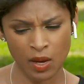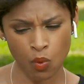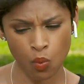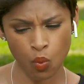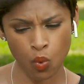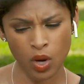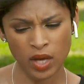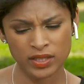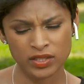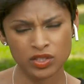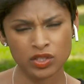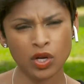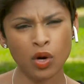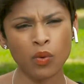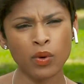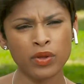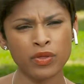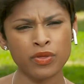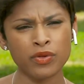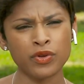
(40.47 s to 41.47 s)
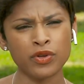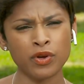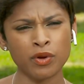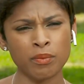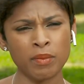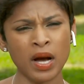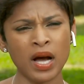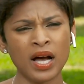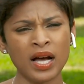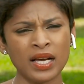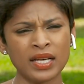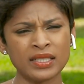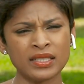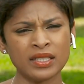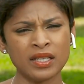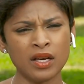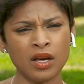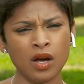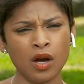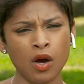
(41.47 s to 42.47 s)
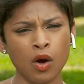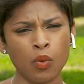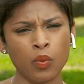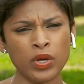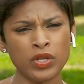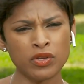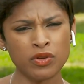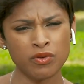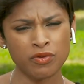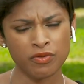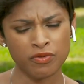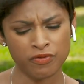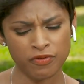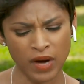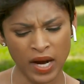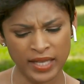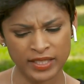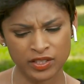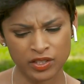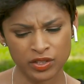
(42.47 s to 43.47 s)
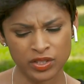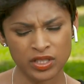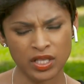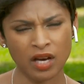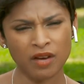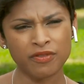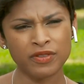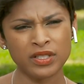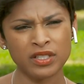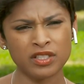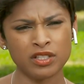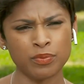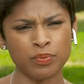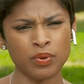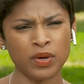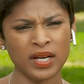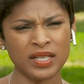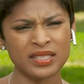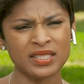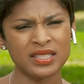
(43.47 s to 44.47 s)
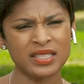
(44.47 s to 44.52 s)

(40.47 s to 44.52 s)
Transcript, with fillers: What's going through your mind when you find yourself in a depressed